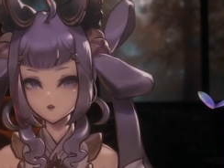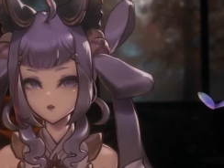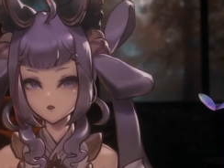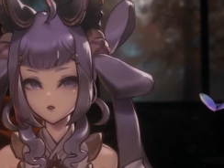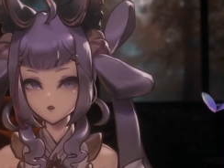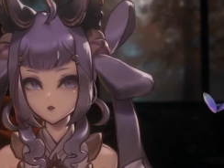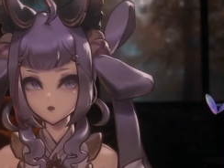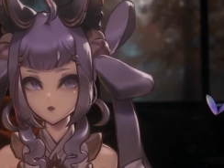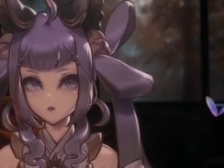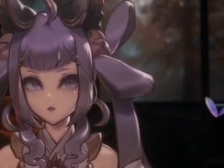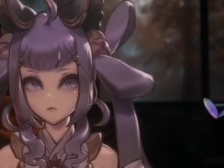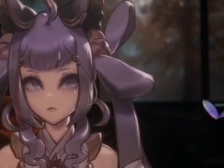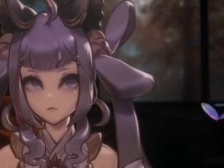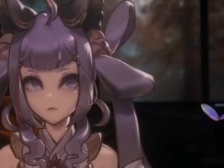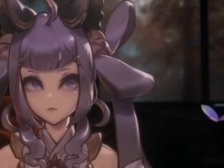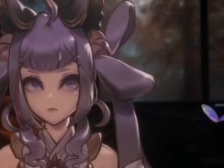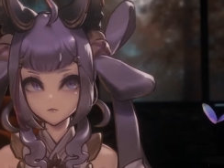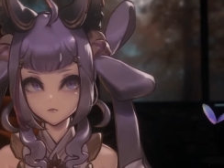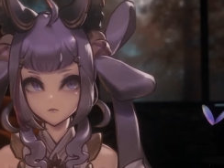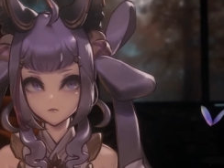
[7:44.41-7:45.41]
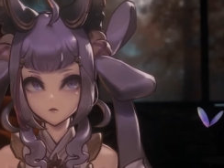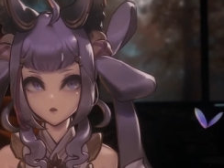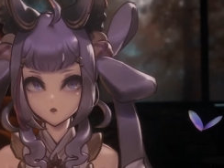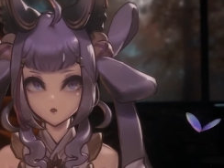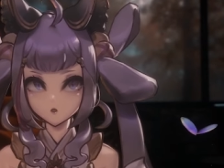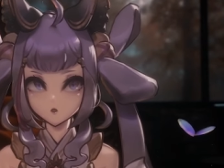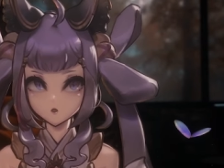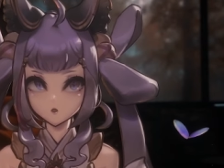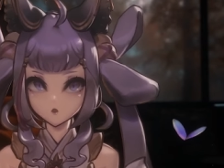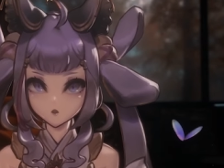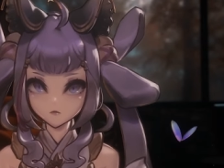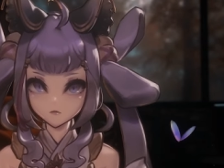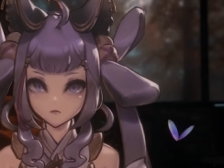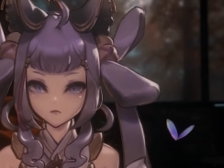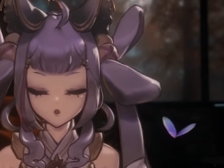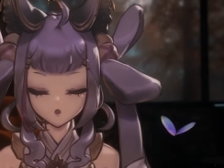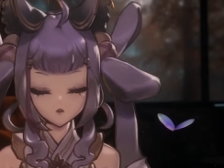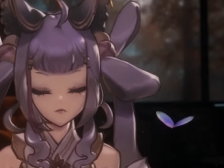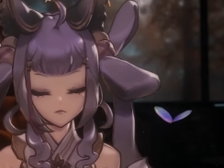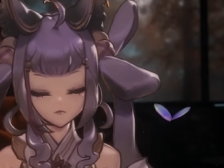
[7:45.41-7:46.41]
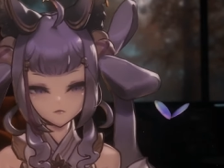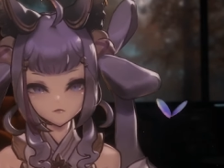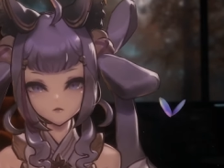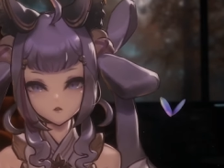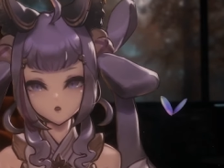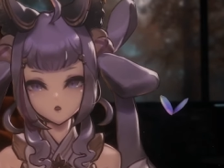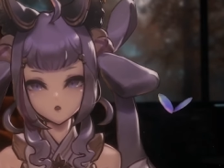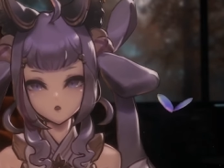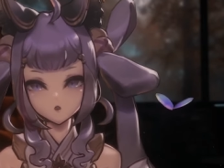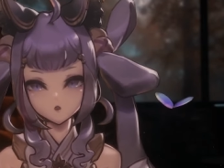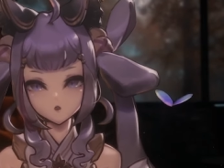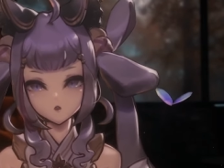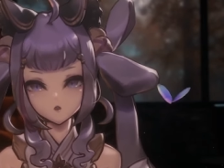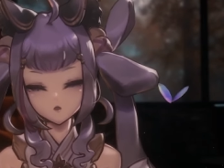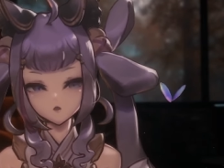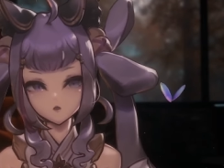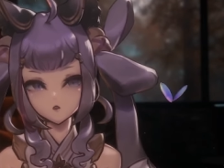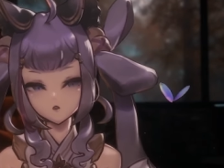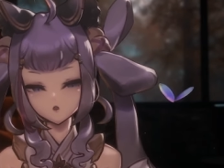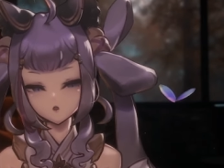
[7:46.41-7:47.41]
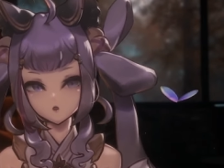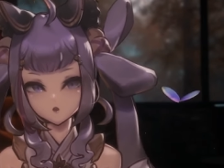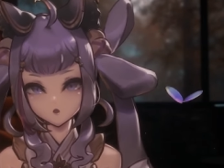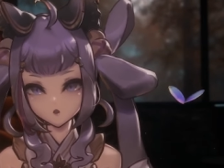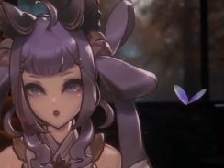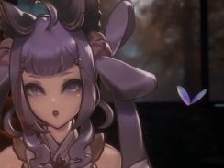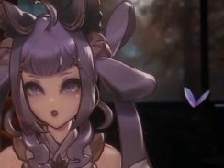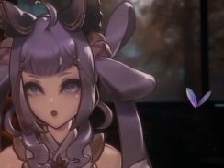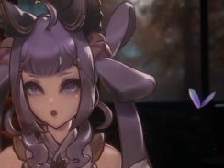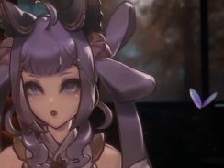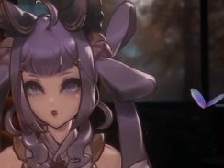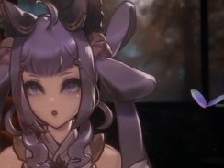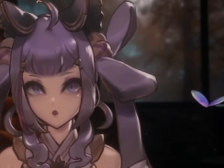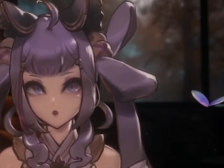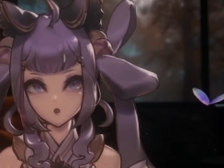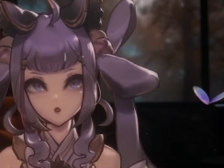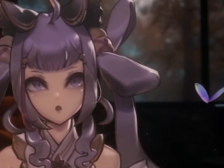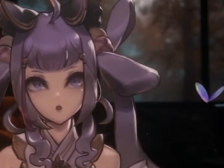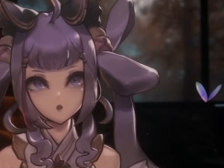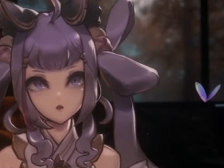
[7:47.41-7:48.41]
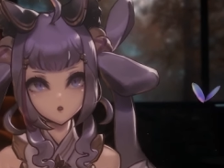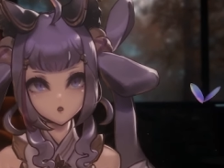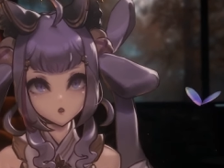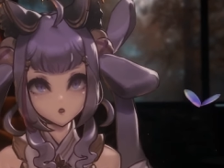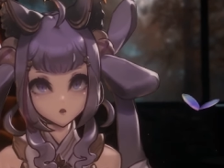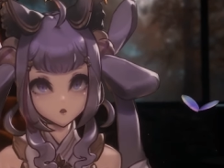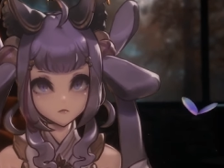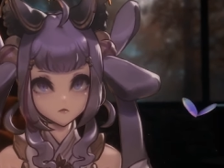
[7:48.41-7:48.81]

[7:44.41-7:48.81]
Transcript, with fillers: You could still be lonely in a giant crowd.